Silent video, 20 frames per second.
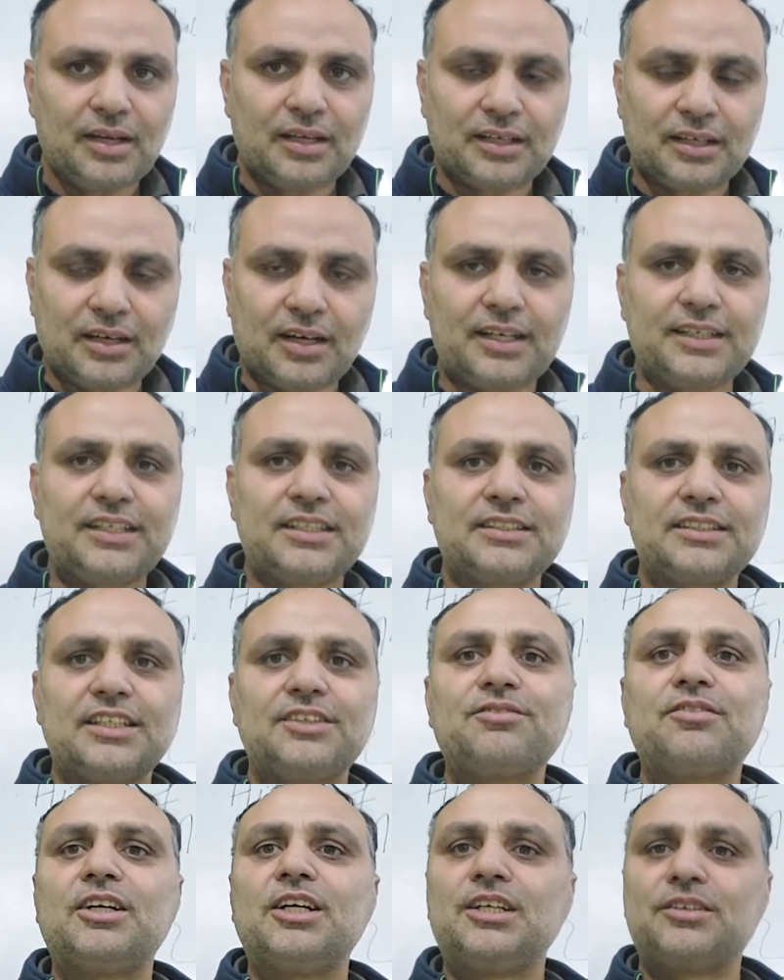
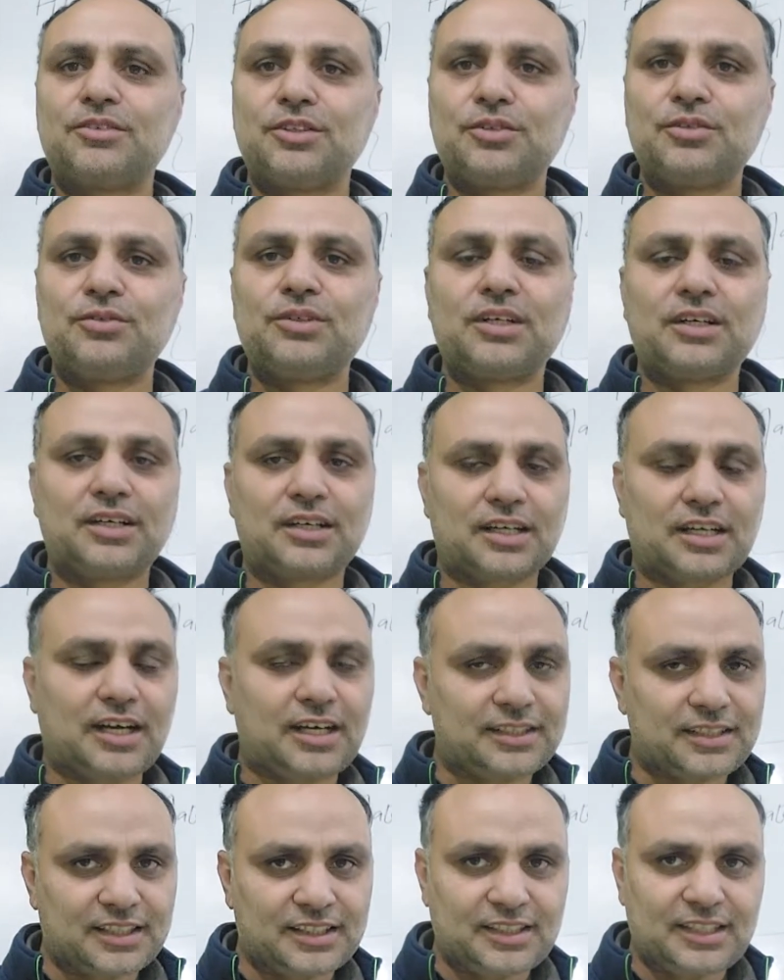Cartesian worldview
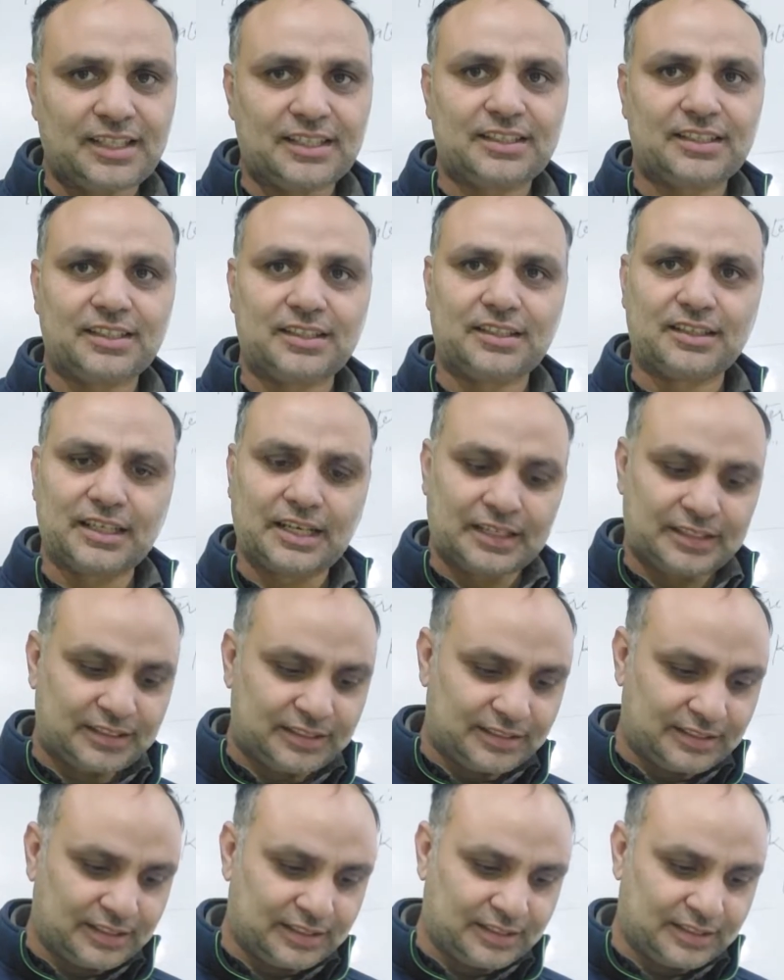rather than
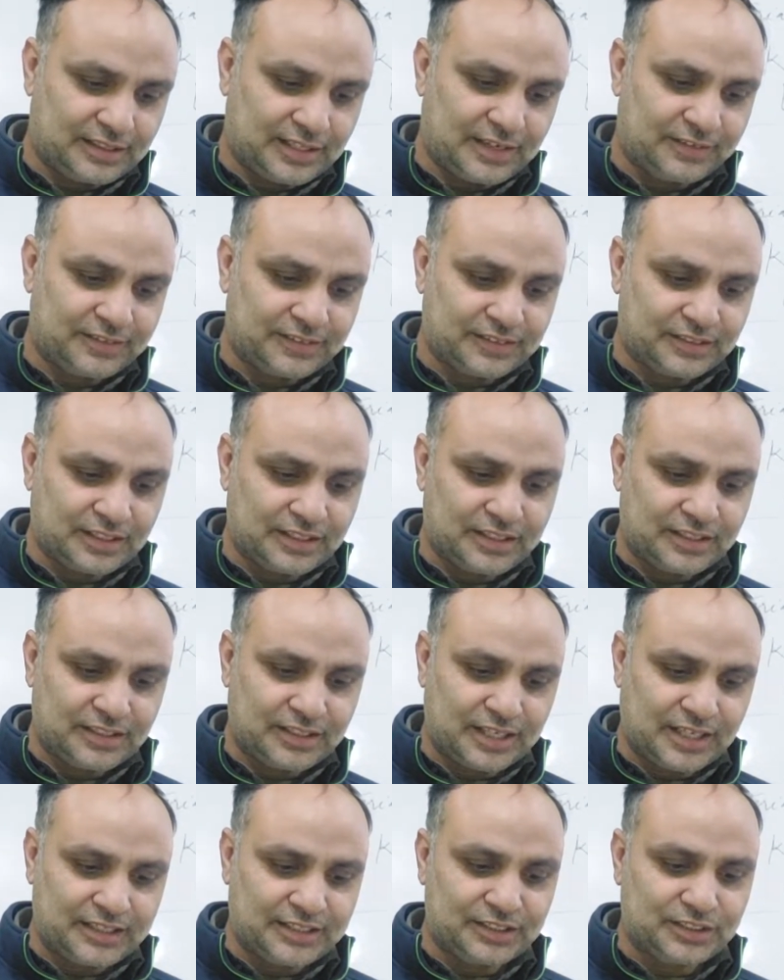having
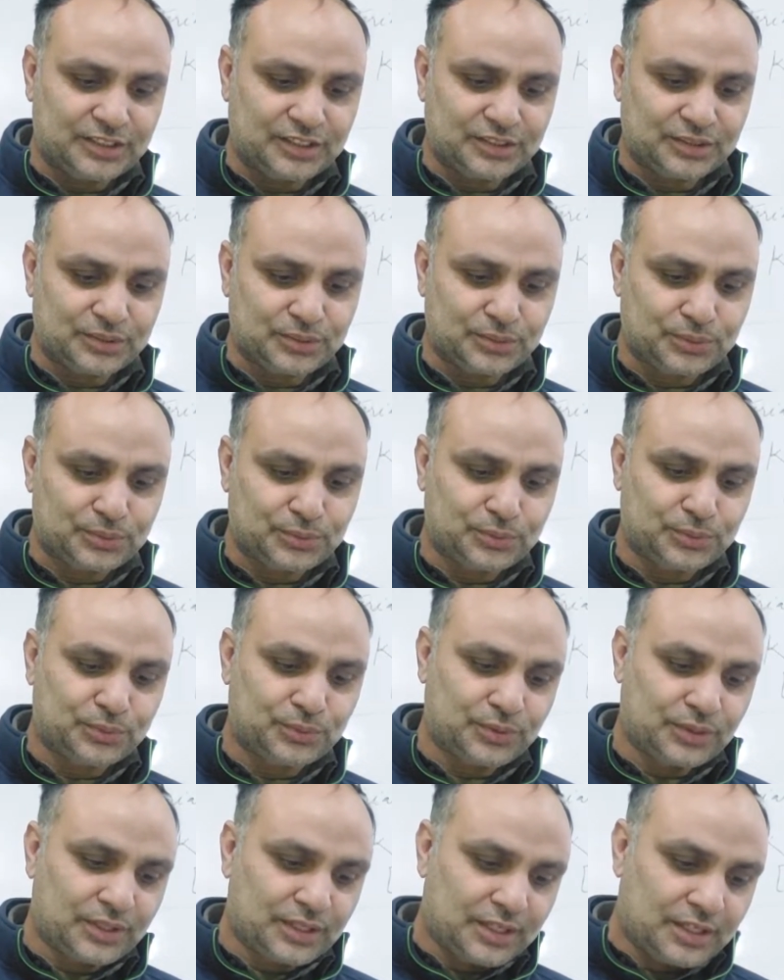anything to do
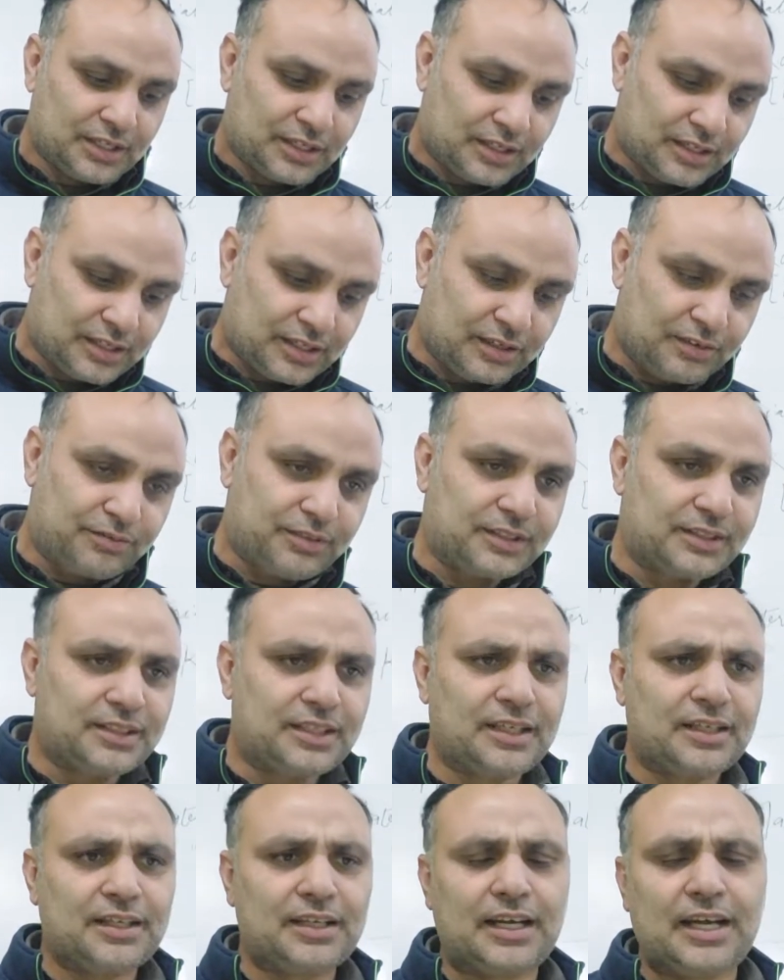with
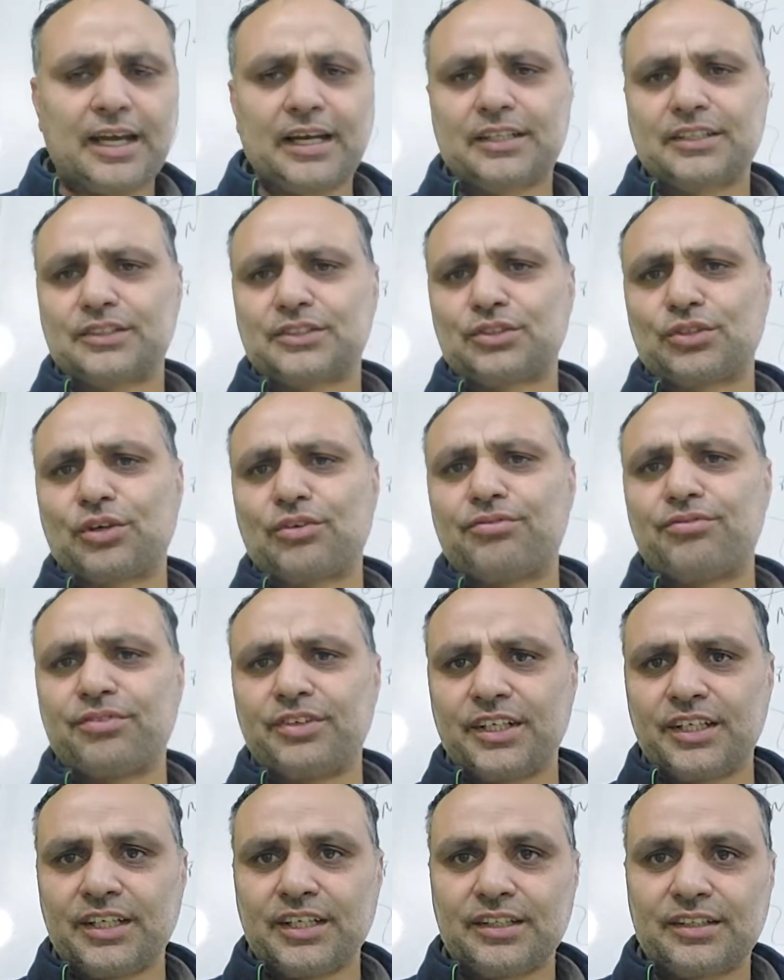the acts of
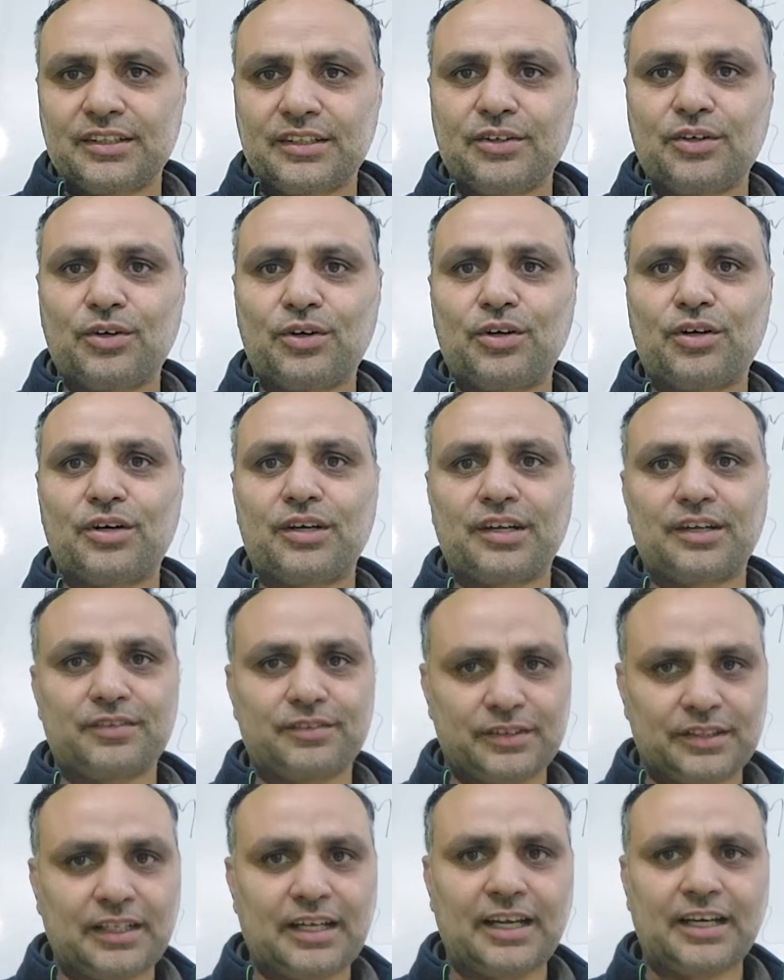faith or
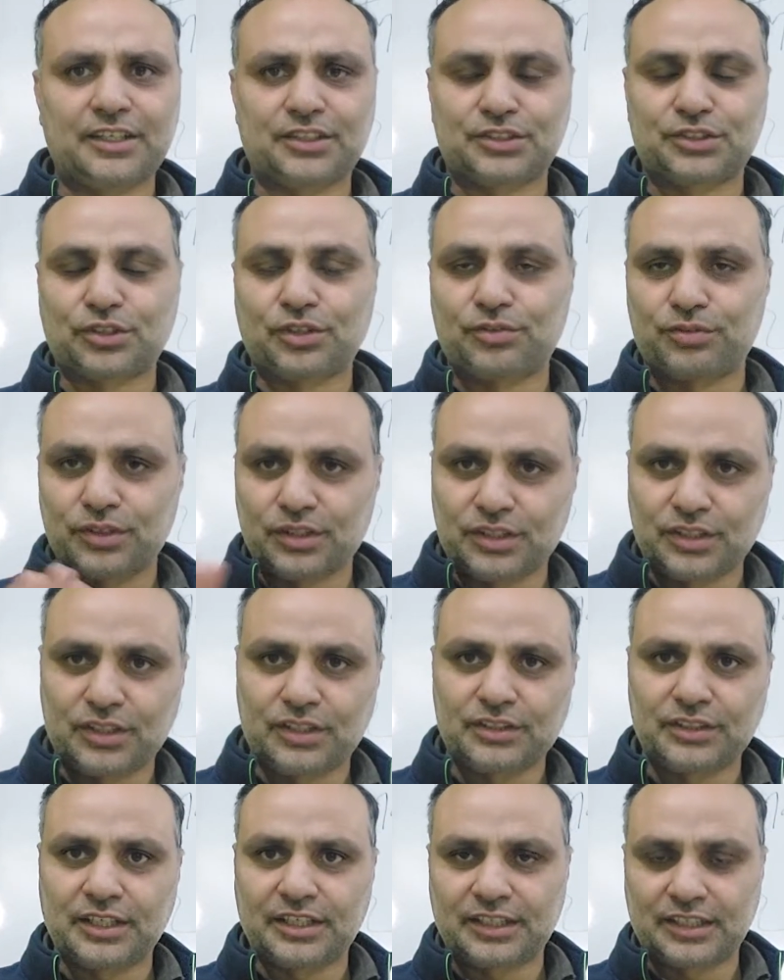the acts of
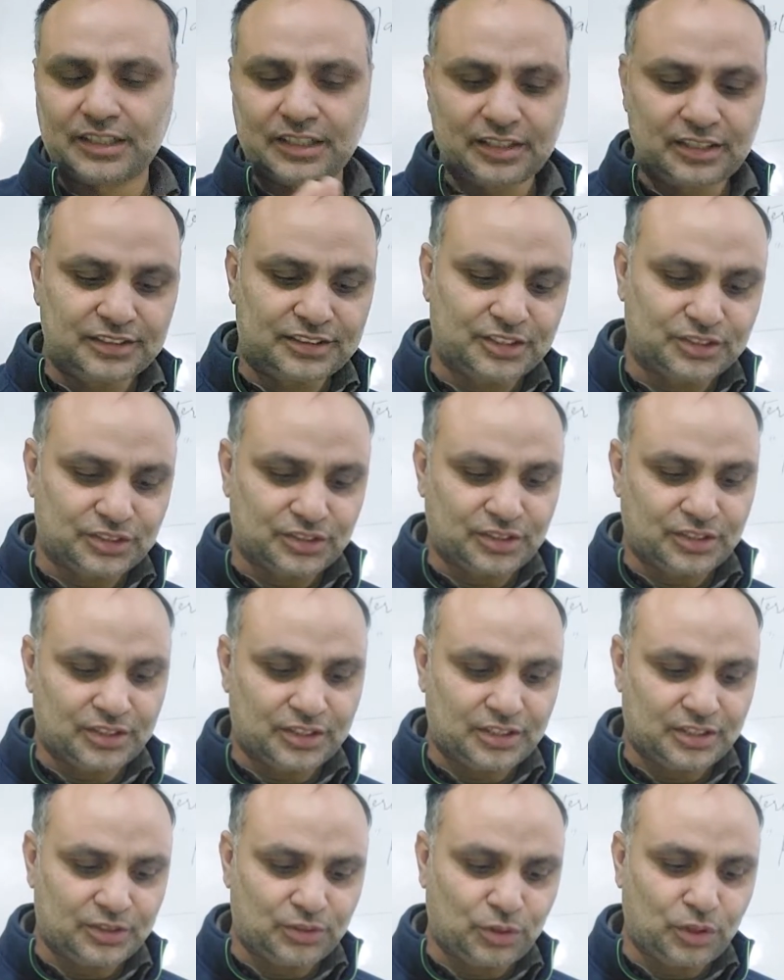that religious
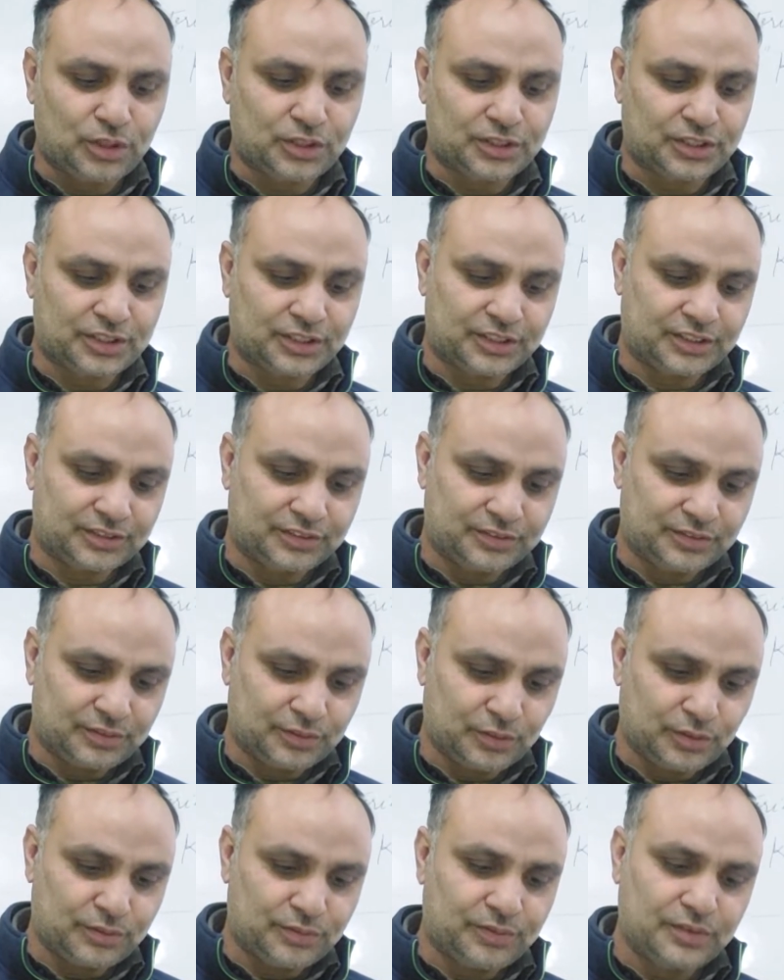doctrine
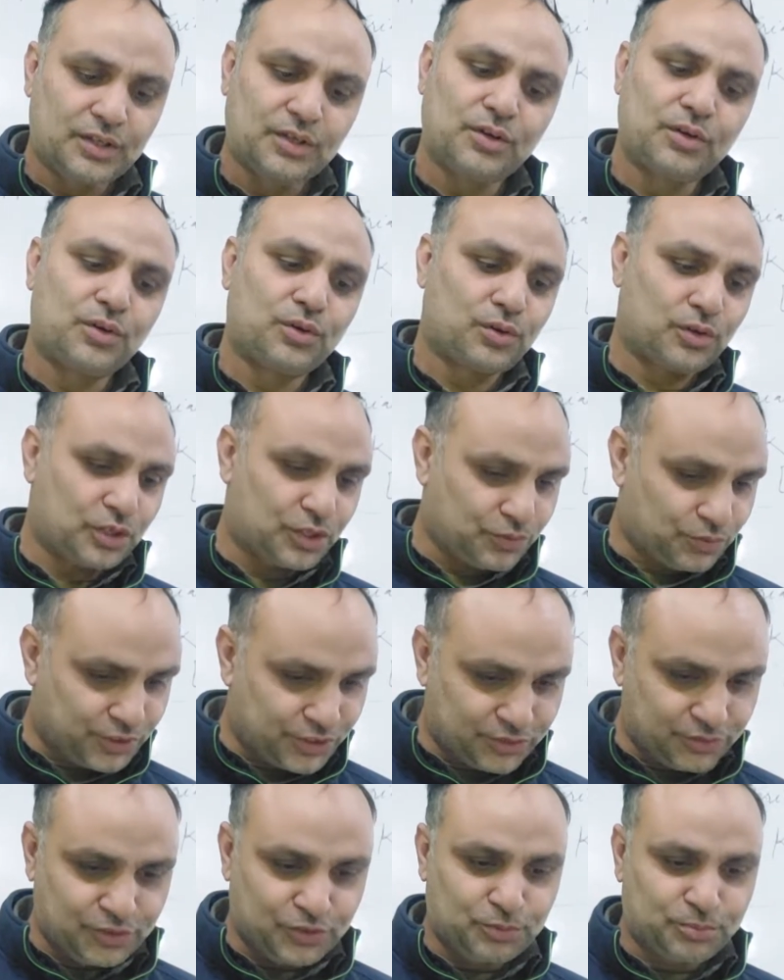or
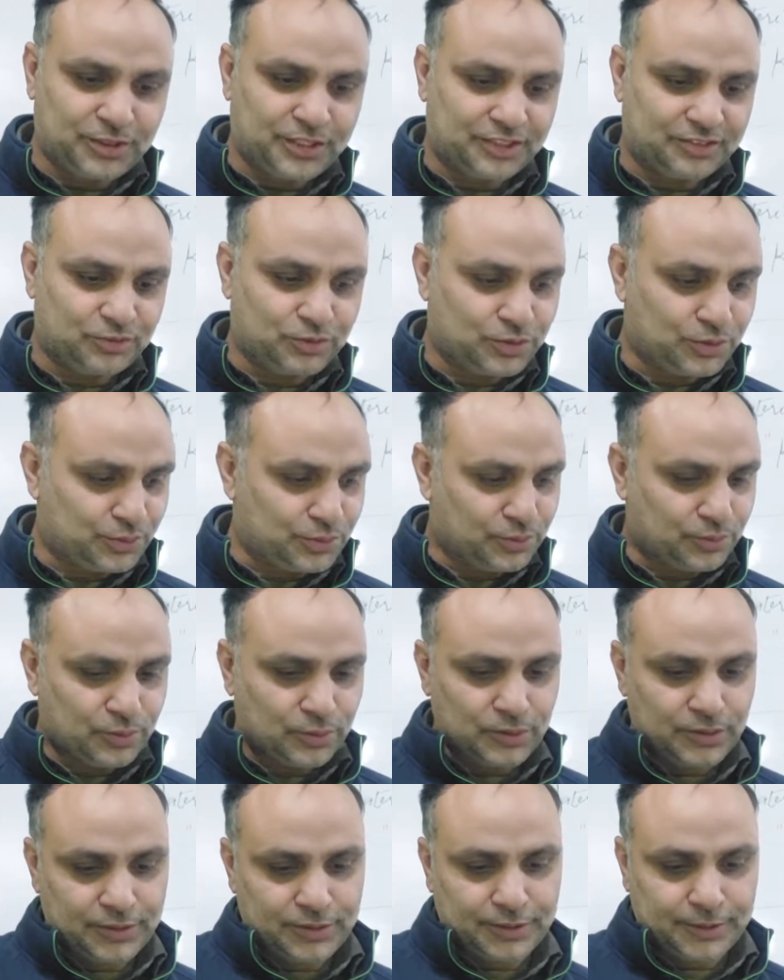whatever you might want to call
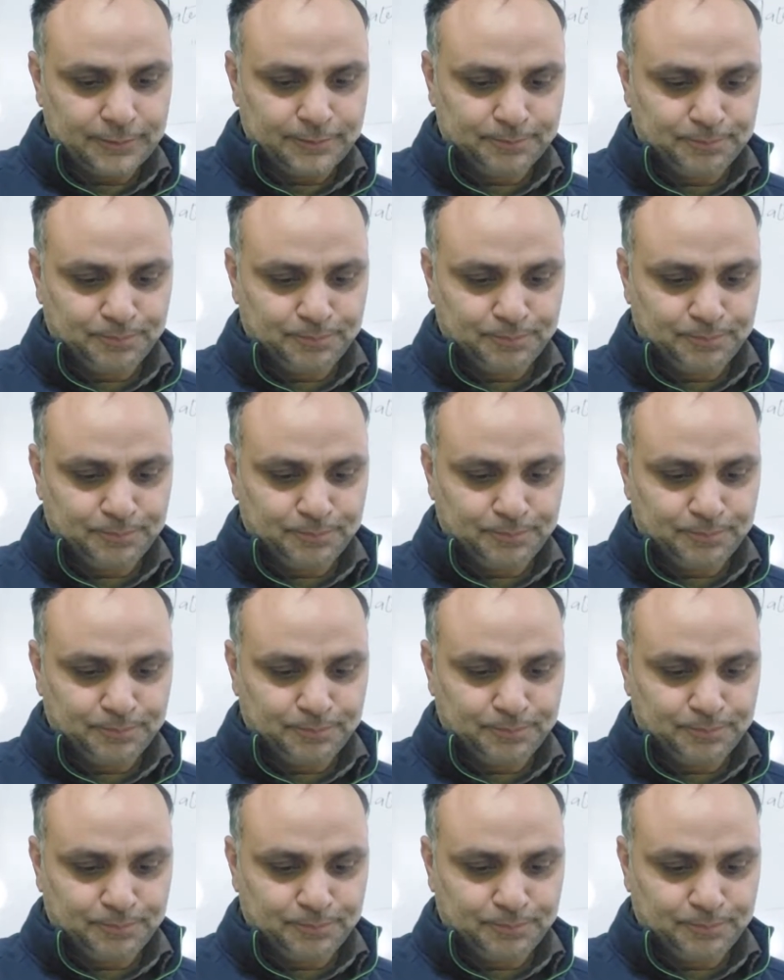it.